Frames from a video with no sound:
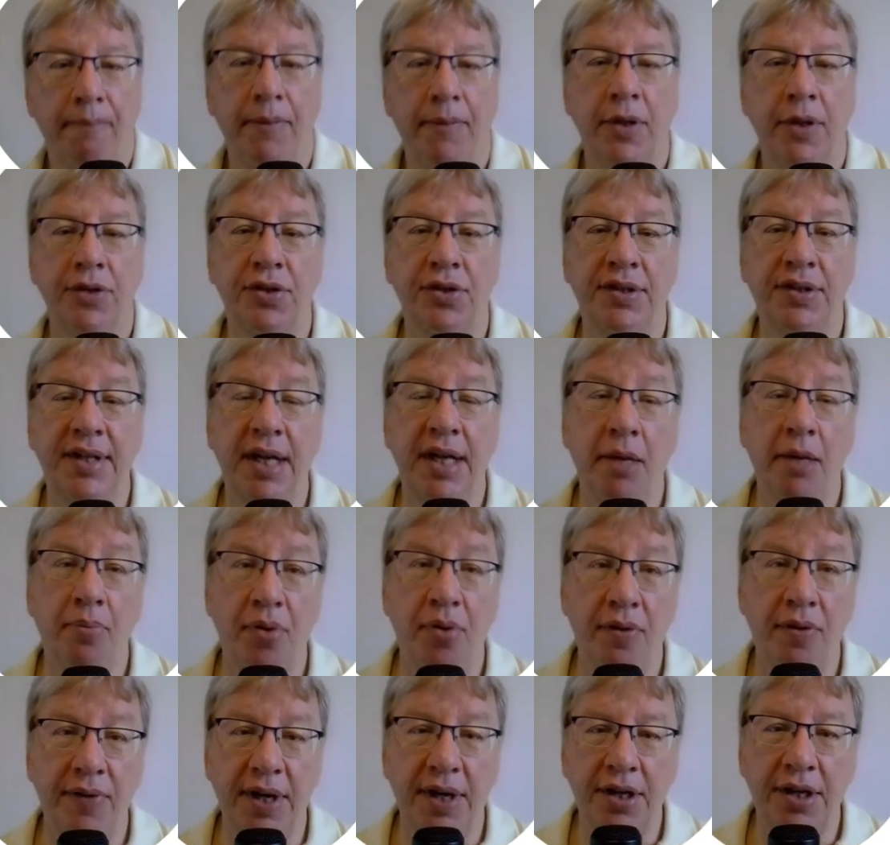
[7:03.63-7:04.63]
The tale
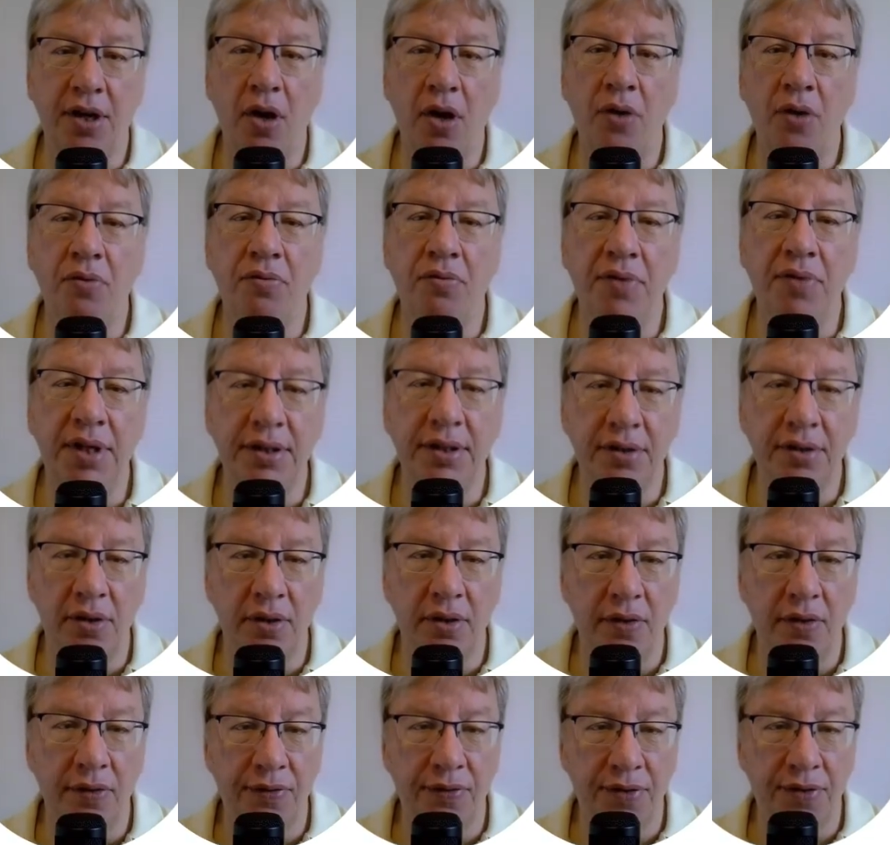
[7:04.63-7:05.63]
provides a reason
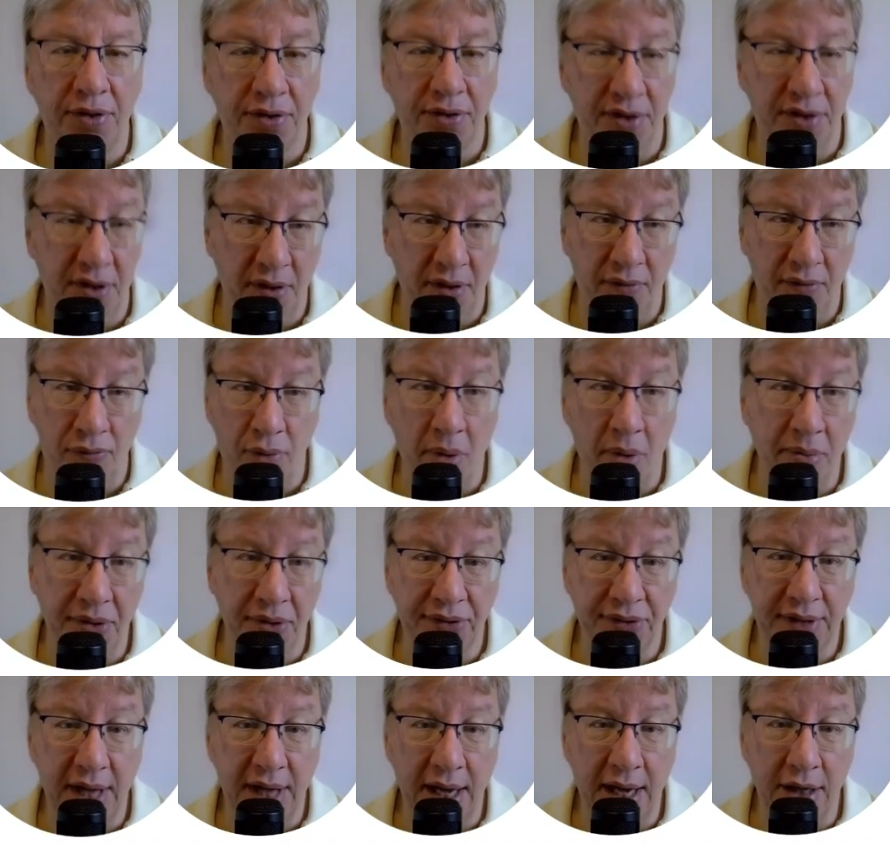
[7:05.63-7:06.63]
for the
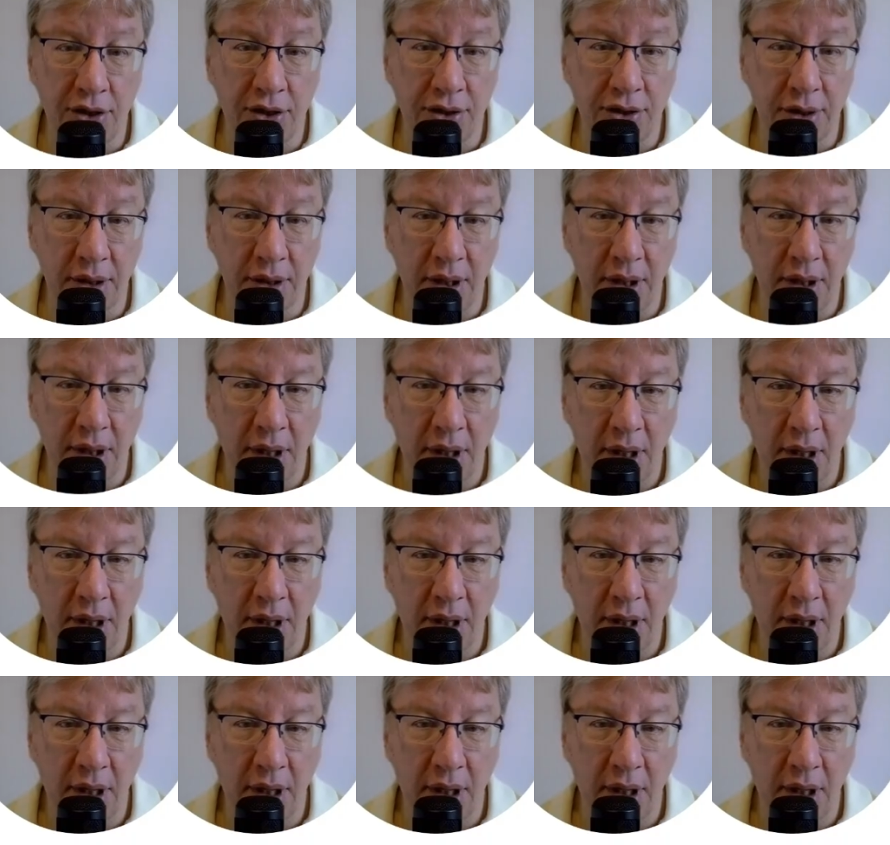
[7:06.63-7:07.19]
robber's action.